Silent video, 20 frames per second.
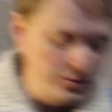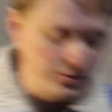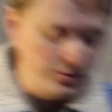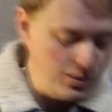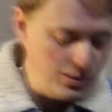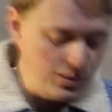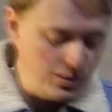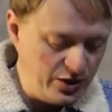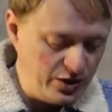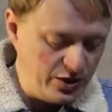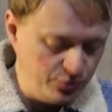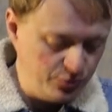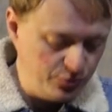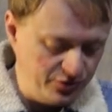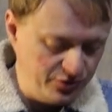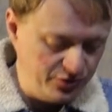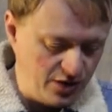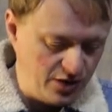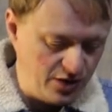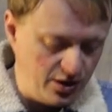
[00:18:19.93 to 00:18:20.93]
they went with the
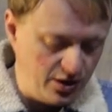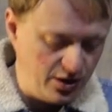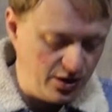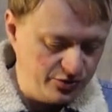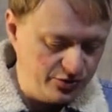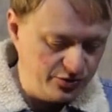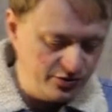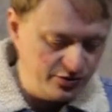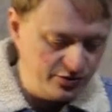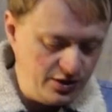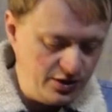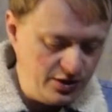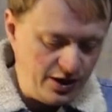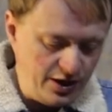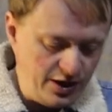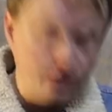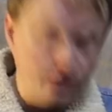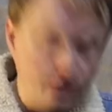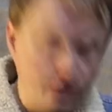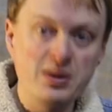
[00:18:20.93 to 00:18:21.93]
guard
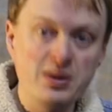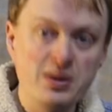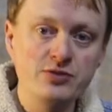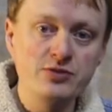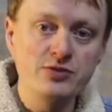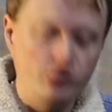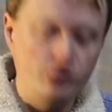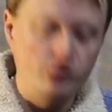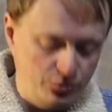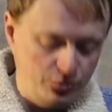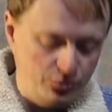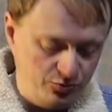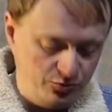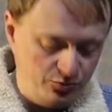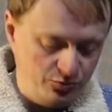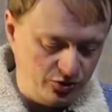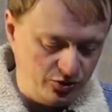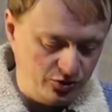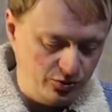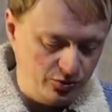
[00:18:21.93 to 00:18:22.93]
and made the tomb
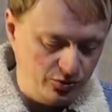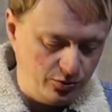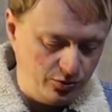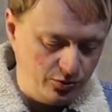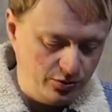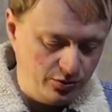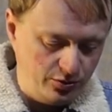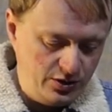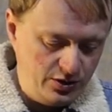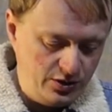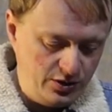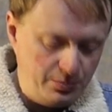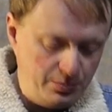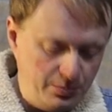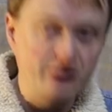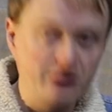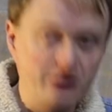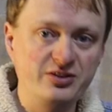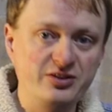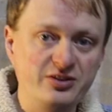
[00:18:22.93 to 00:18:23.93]
secure by
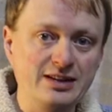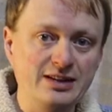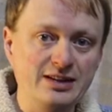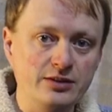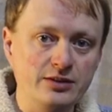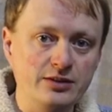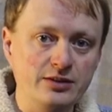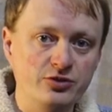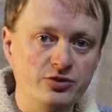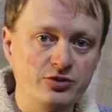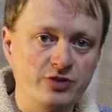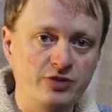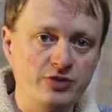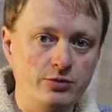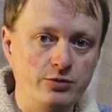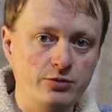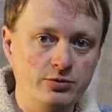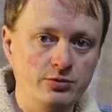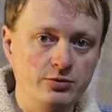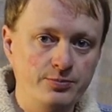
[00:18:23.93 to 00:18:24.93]
sealing the
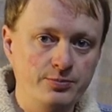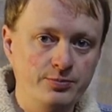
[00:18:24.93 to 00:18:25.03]
stone.